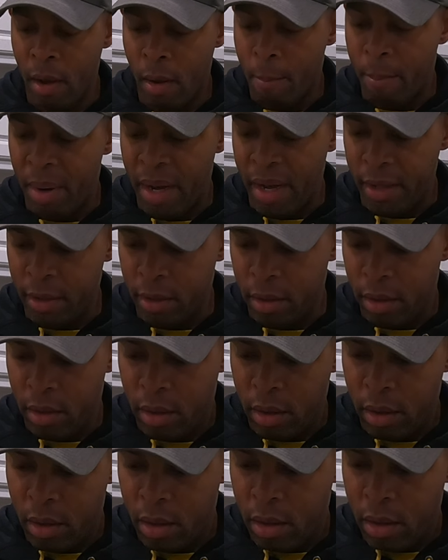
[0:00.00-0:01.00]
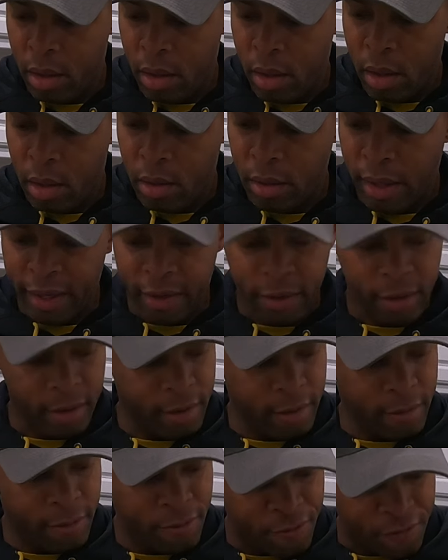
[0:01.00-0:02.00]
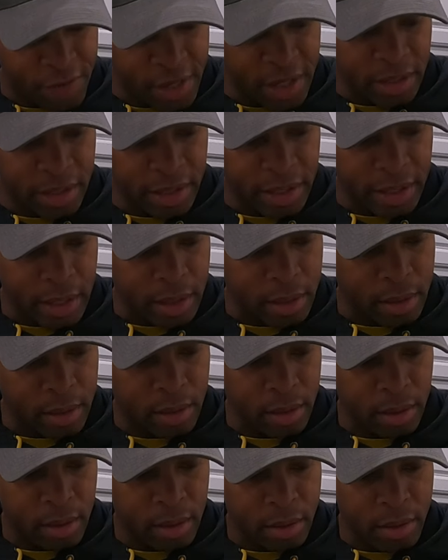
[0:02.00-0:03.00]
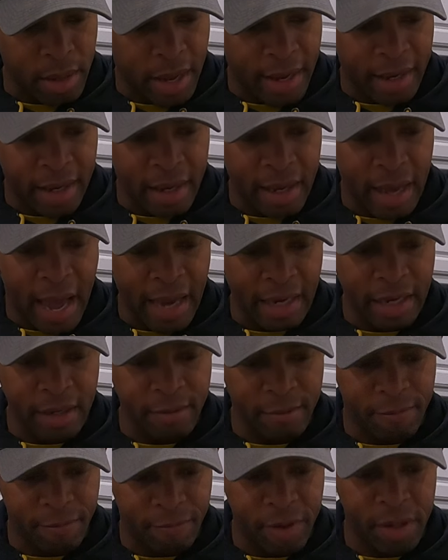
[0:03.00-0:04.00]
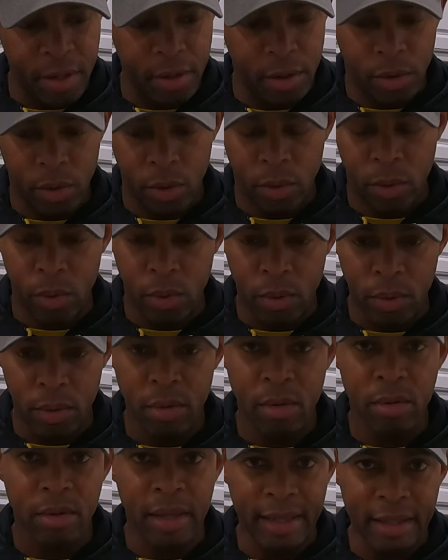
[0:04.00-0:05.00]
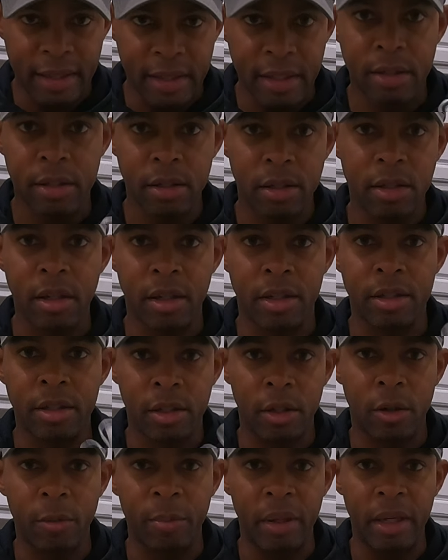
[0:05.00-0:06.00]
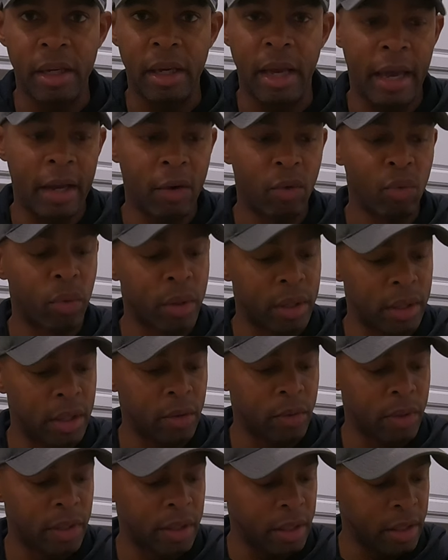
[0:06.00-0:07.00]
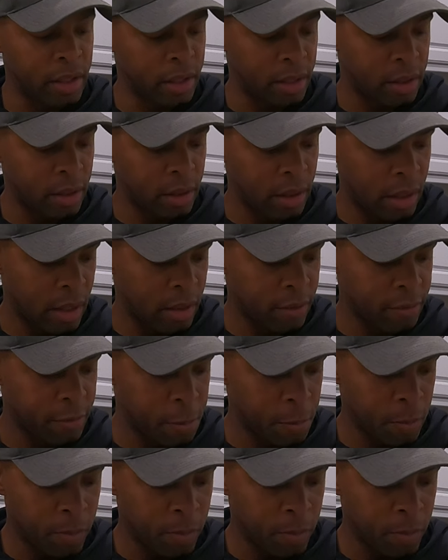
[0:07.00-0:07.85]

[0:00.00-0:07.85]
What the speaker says: But like feeling it, like I can feel that this is gonna still be a really, really good glove.